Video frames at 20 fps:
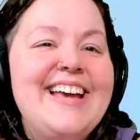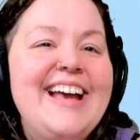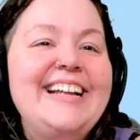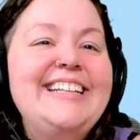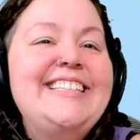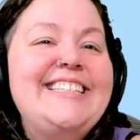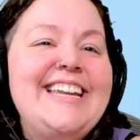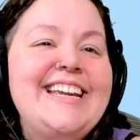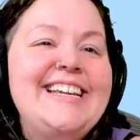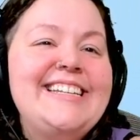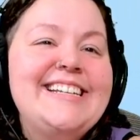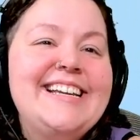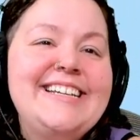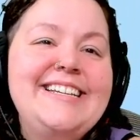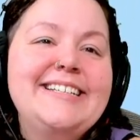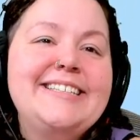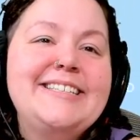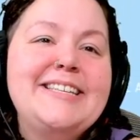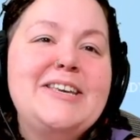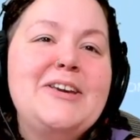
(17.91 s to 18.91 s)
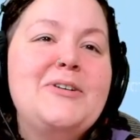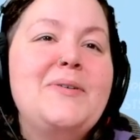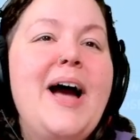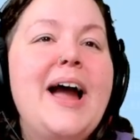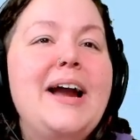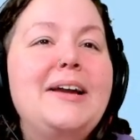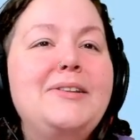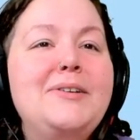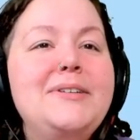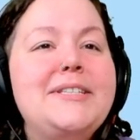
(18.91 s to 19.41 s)
And Stitch, good to see you.
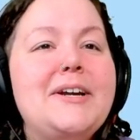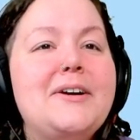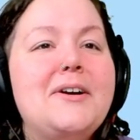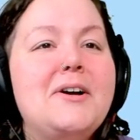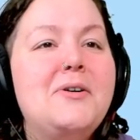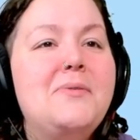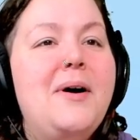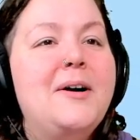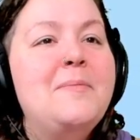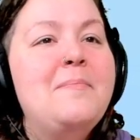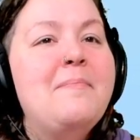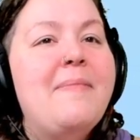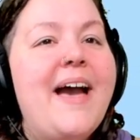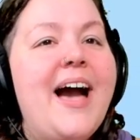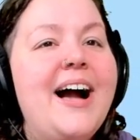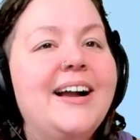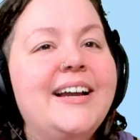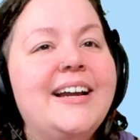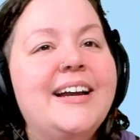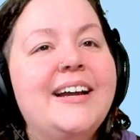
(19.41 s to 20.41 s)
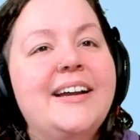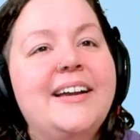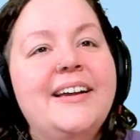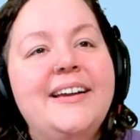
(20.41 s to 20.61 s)
Hi Lucero, welcome back.